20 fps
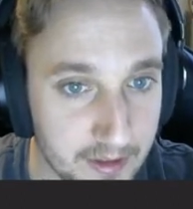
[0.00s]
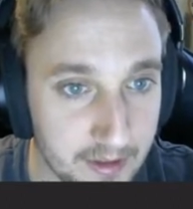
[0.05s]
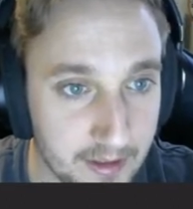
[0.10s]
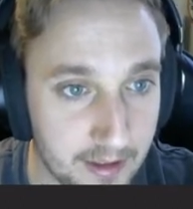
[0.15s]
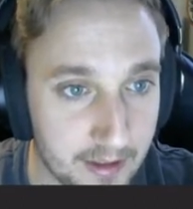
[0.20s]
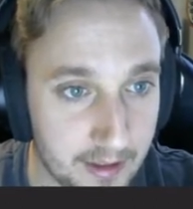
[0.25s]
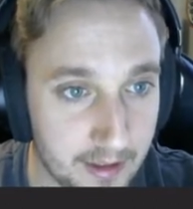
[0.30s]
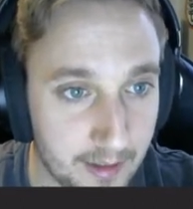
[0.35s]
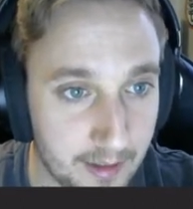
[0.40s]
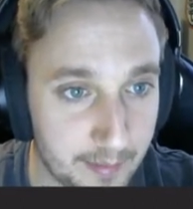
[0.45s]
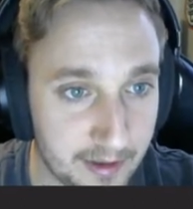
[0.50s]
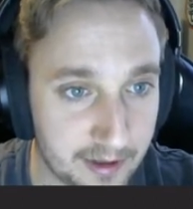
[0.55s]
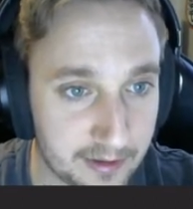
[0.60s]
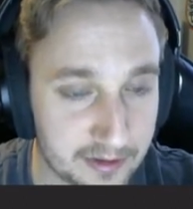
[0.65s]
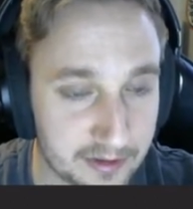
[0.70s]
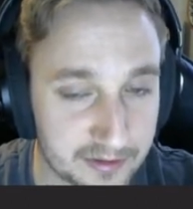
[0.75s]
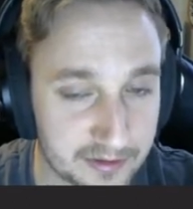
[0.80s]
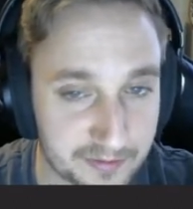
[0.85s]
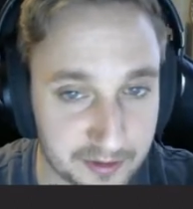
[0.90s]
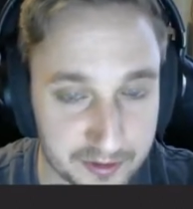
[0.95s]
I know these
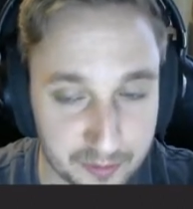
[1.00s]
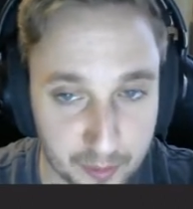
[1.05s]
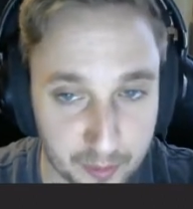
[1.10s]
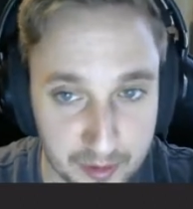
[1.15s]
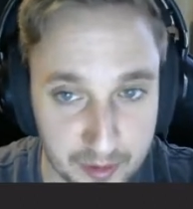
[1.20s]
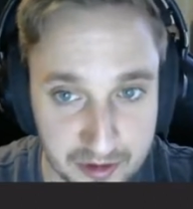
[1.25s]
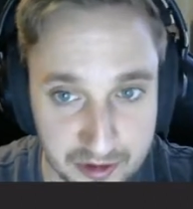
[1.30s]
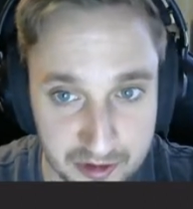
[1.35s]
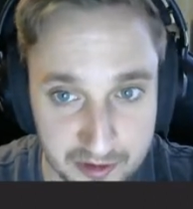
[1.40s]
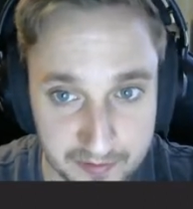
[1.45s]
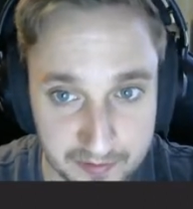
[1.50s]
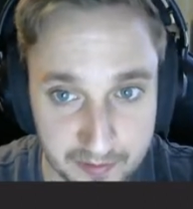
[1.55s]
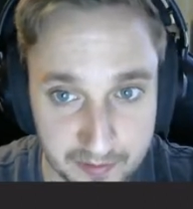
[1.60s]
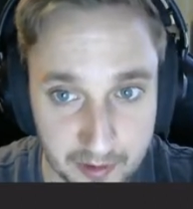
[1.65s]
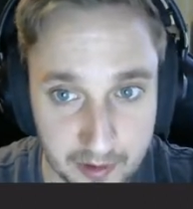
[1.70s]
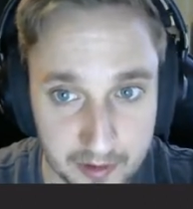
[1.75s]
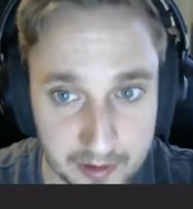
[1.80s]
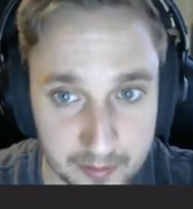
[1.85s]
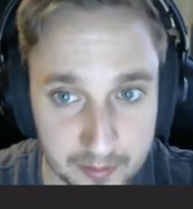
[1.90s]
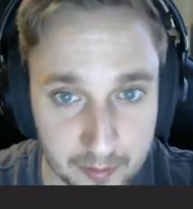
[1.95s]
first four measures have
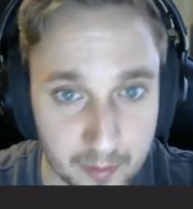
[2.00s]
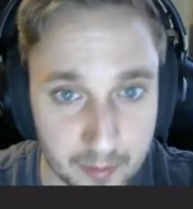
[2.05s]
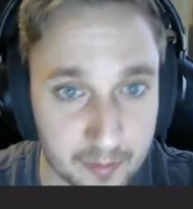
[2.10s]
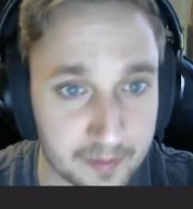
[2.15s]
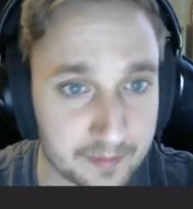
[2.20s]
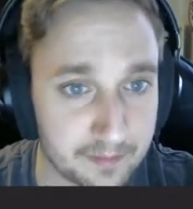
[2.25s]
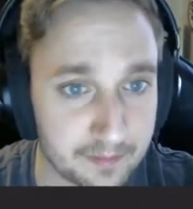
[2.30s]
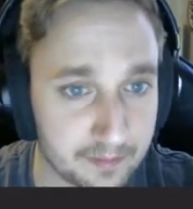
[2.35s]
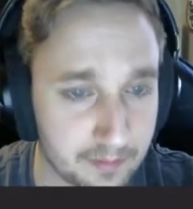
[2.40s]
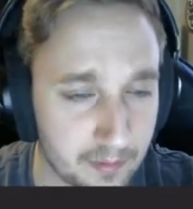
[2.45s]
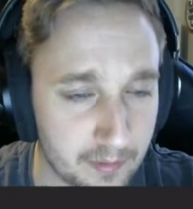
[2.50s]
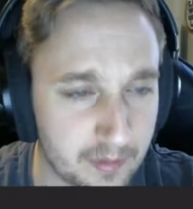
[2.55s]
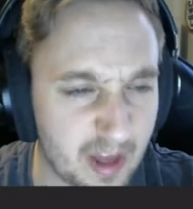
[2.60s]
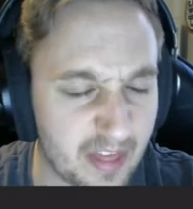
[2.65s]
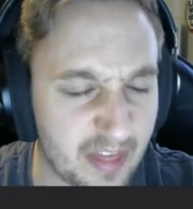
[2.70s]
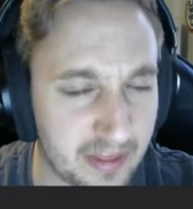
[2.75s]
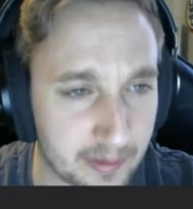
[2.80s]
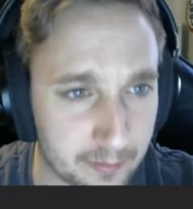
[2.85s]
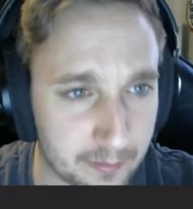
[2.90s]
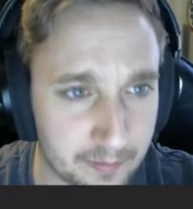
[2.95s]
already I
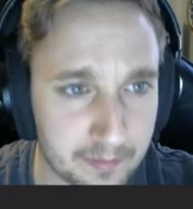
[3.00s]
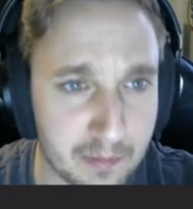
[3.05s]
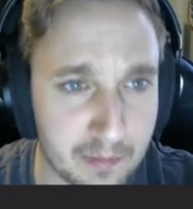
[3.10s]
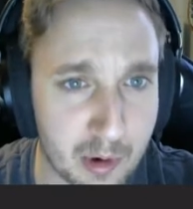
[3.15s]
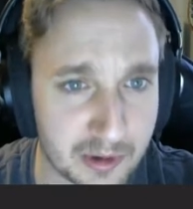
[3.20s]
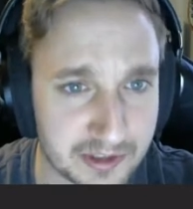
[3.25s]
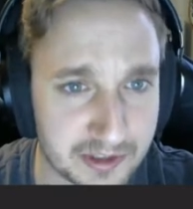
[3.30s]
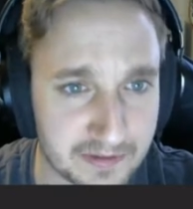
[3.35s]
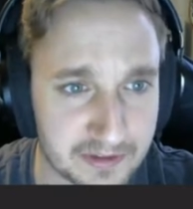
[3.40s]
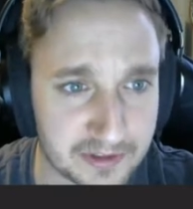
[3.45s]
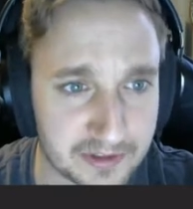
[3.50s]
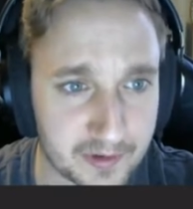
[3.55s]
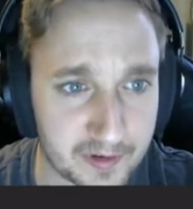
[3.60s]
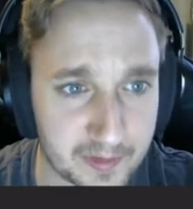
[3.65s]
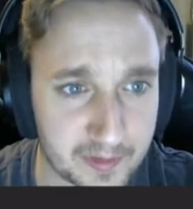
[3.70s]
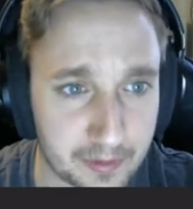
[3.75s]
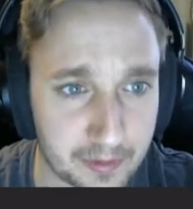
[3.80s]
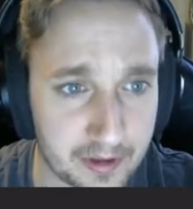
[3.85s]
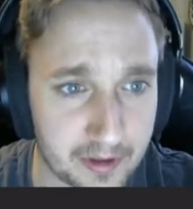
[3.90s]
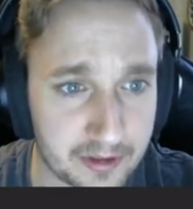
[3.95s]
think most of us already
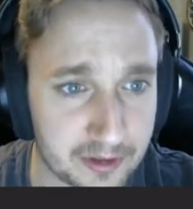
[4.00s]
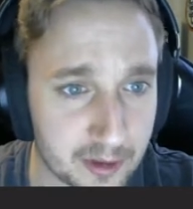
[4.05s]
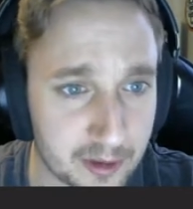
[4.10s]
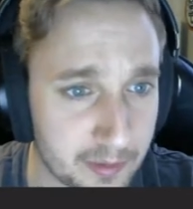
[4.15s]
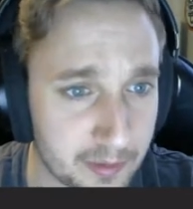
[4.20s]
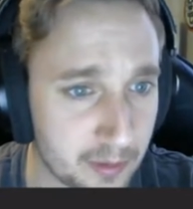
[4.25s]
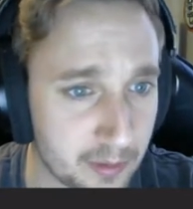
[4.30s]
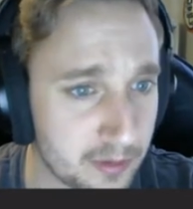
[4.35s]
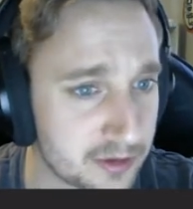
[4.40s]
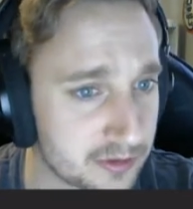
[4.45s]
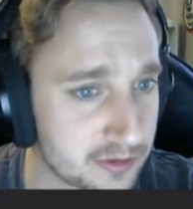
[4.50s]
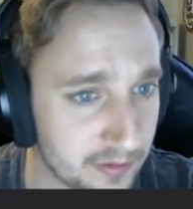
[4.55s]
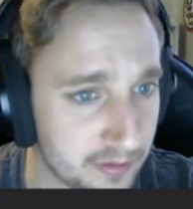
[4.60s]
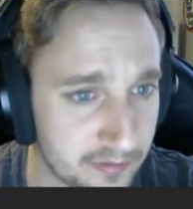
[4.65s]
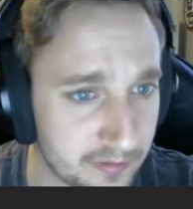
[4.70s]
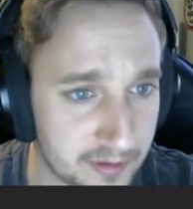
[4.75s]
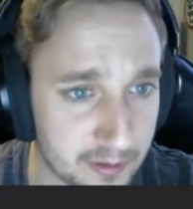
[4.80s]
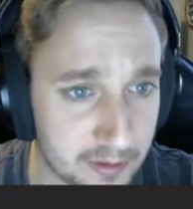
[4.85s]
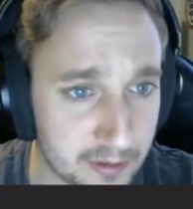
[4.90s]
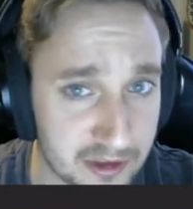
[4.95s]
played through, but let's
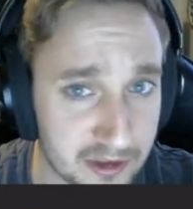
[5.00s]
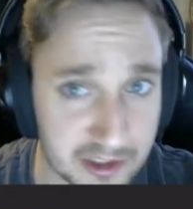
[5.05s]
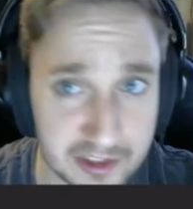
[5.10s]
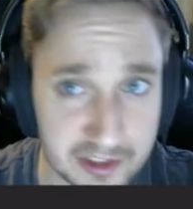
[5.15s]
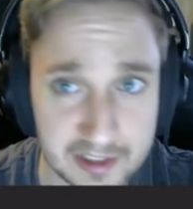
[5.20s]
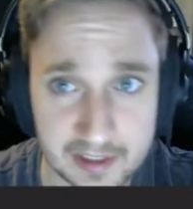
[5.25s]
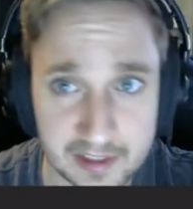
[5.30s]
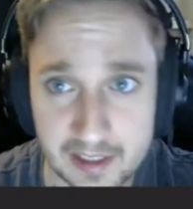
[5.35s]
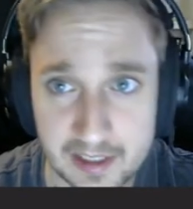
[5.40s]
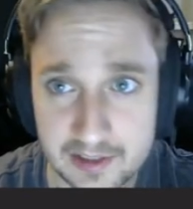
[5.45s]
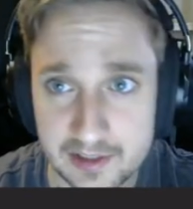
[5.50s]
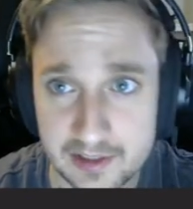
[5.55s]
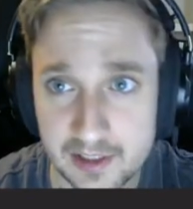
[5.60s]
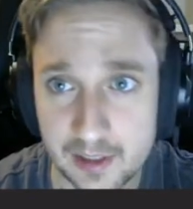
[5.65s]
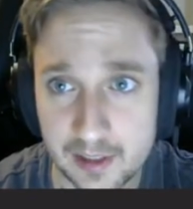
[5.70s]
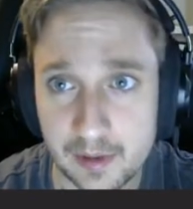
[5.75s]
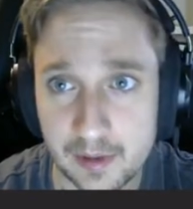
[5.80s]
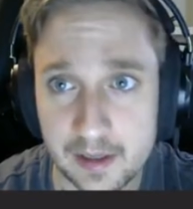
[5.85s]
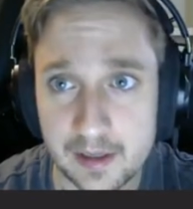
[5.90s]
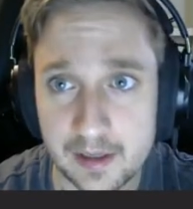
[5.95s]
review it just in case
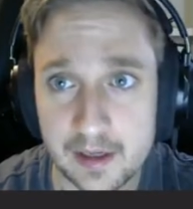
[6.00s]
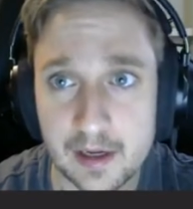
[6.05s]
anyway.